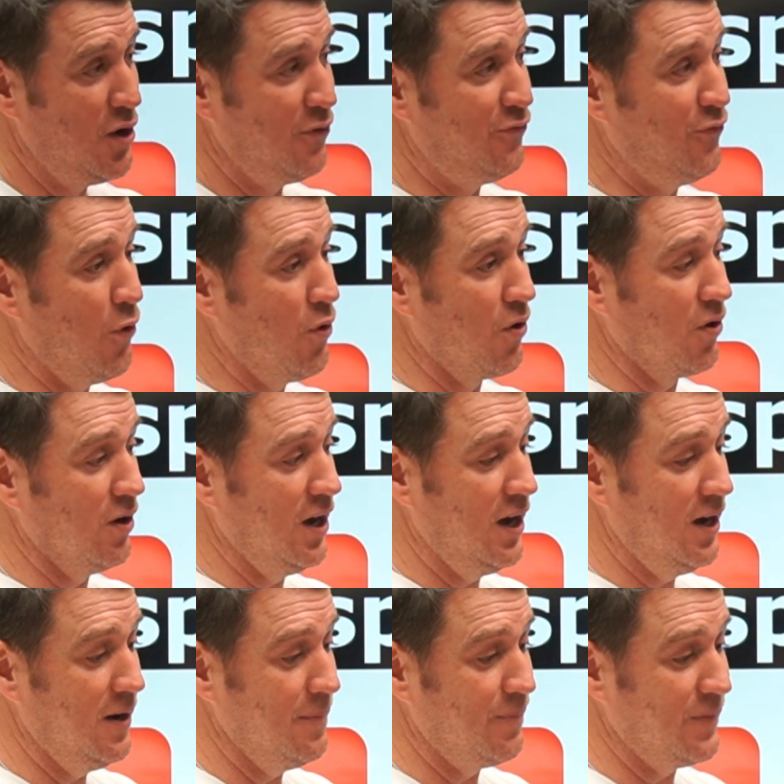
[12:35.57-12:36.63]
for
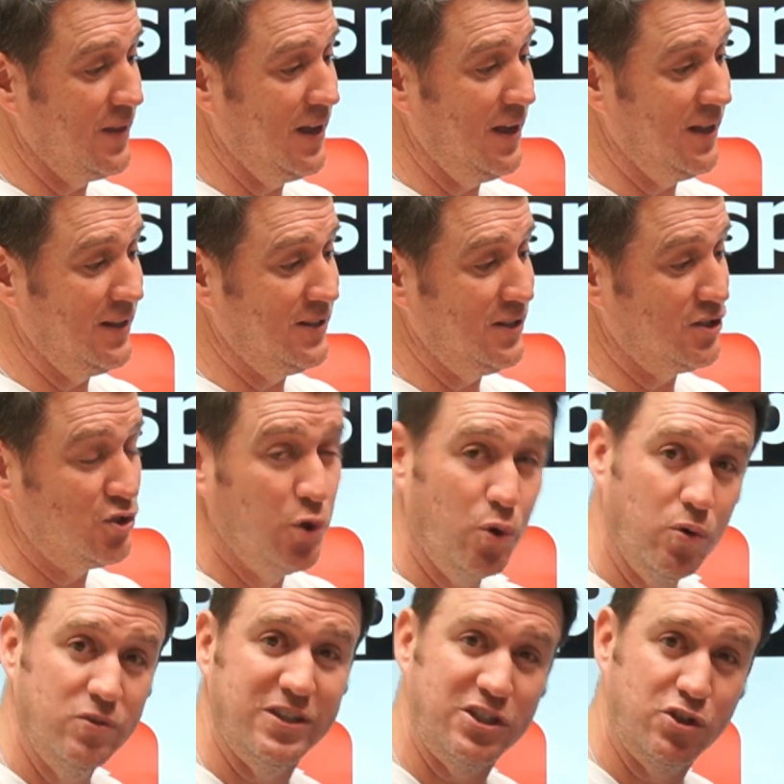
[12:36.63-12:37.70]
um, the
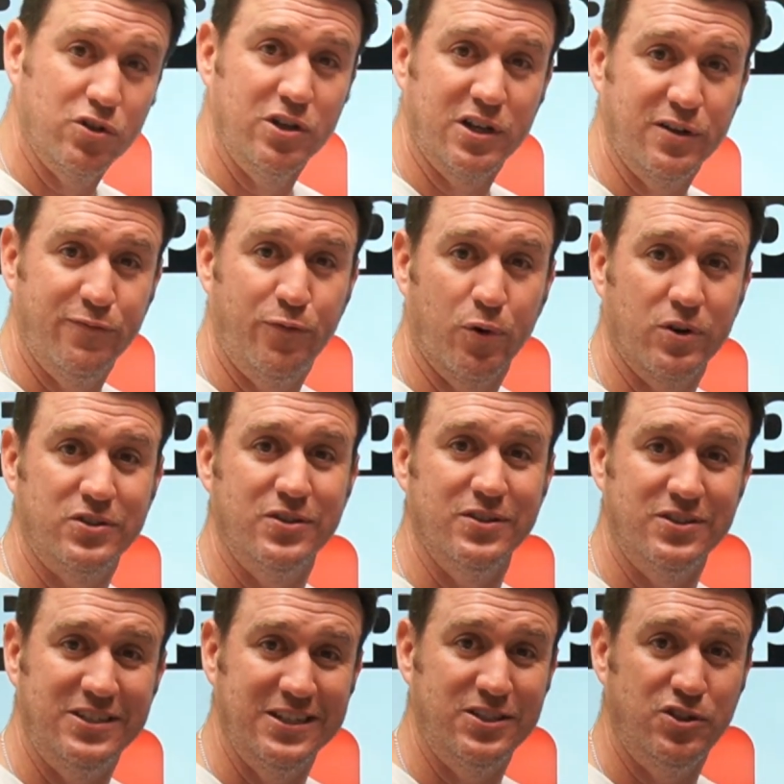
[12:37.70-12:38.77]
tools that you're looking for to
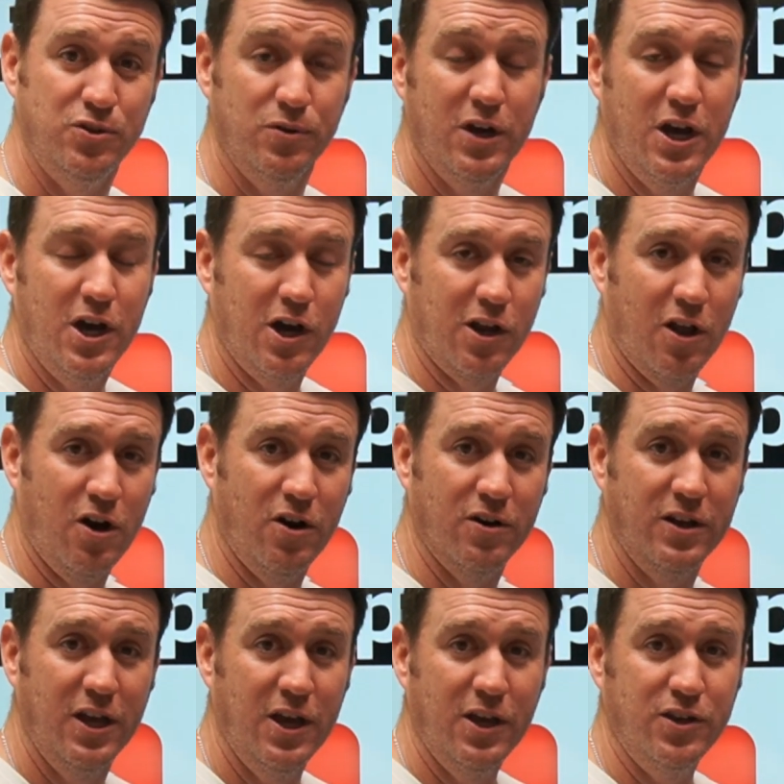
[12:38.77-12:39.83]
assist you
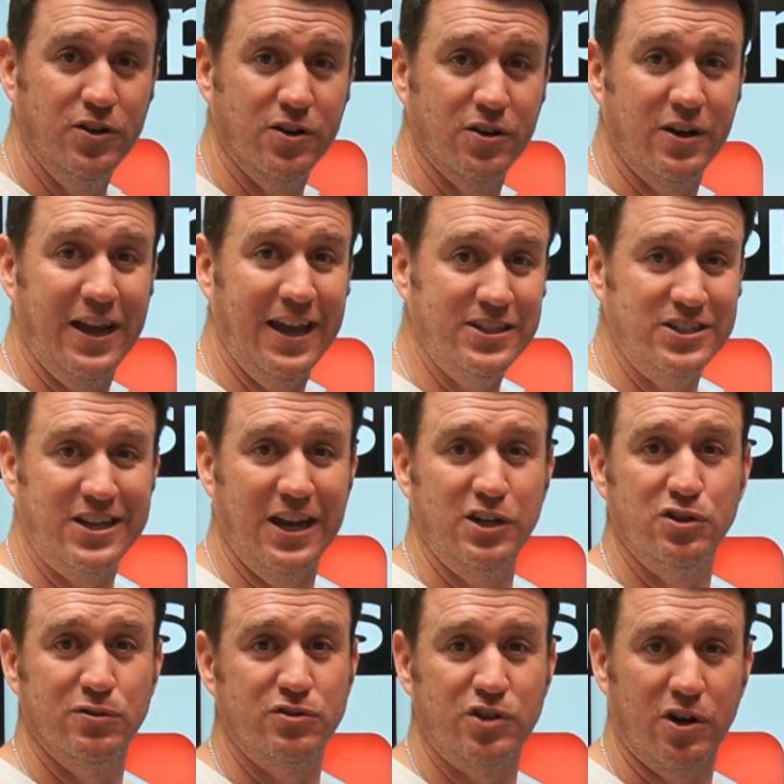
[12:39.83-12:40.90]
along your
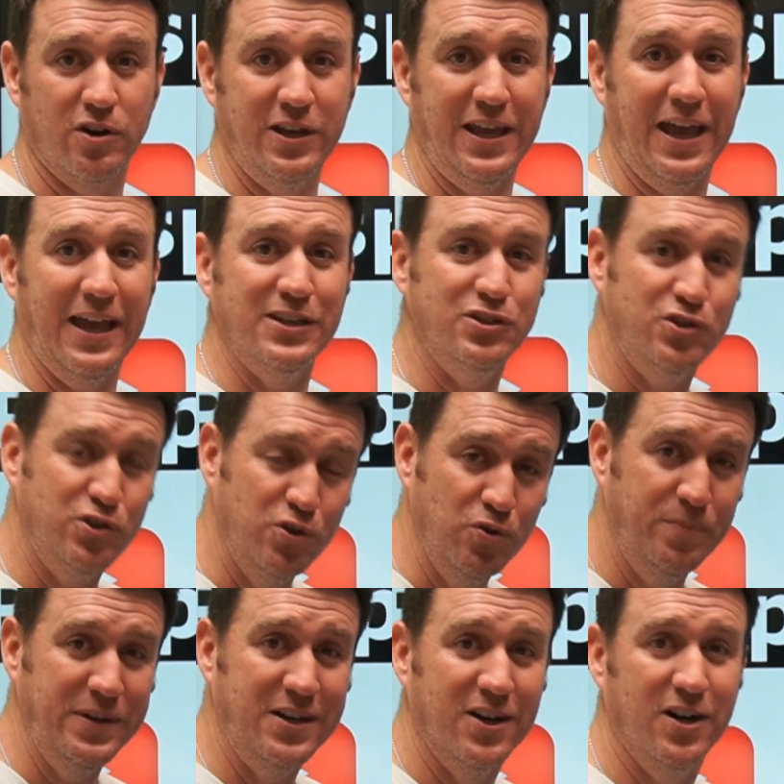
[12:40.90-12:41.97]
educational journey as you
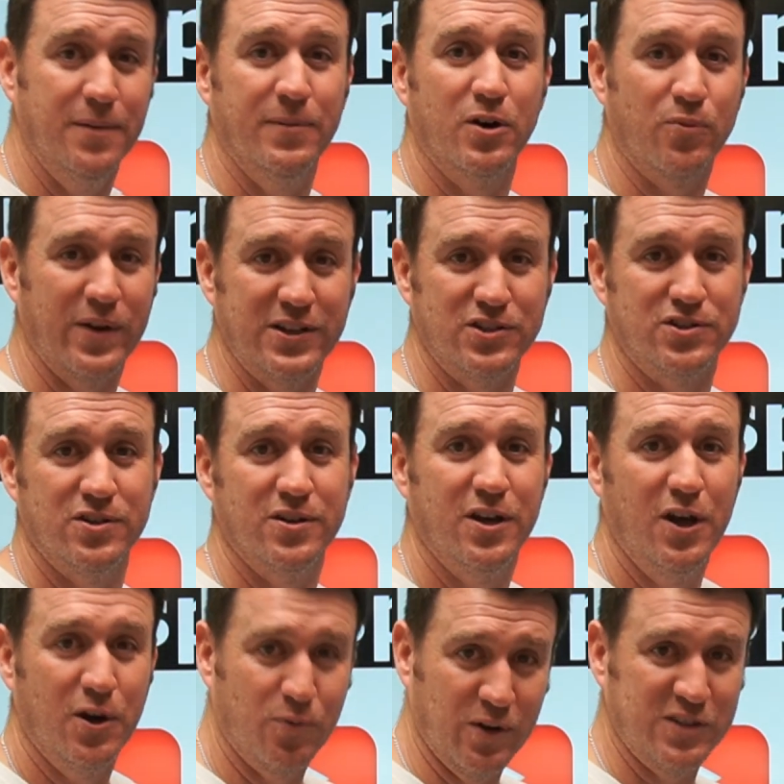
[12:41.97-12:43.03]
become a registered
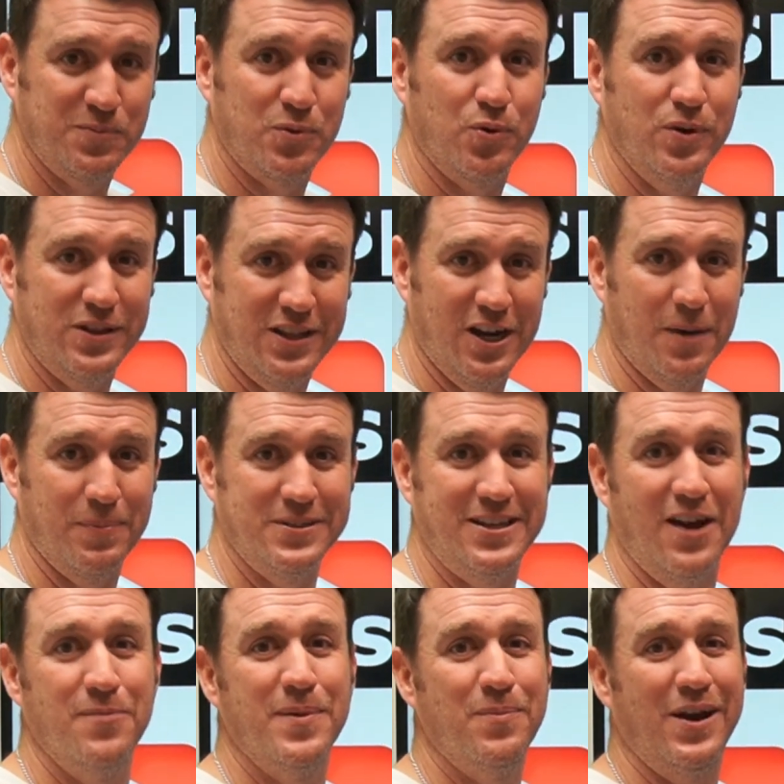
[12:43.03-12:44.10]
respiratory therapist.
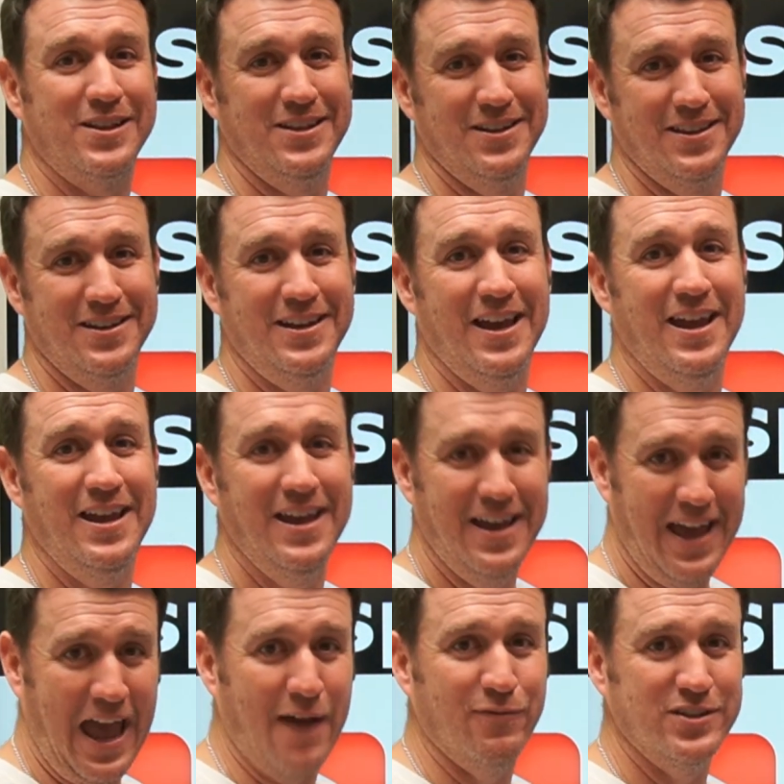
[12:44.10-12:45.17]
Hey, remember at the end of the day,
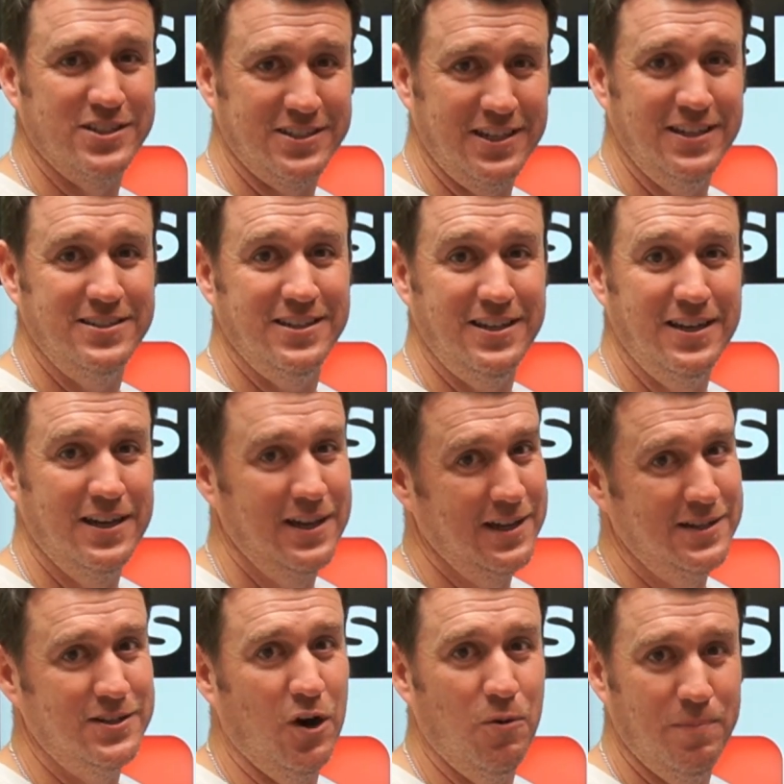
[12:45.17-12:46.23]
average is easy
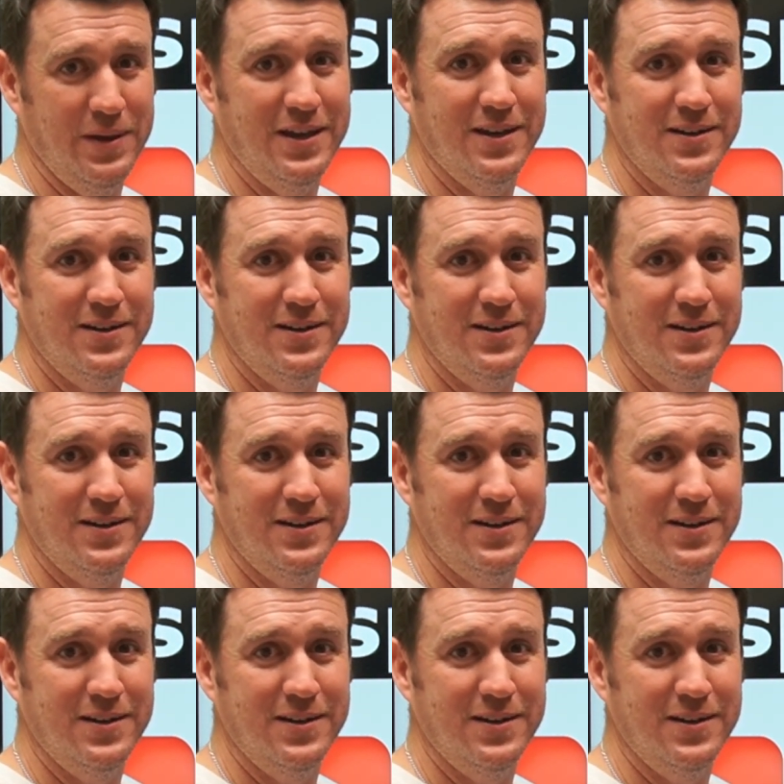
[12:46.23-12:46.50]
don't be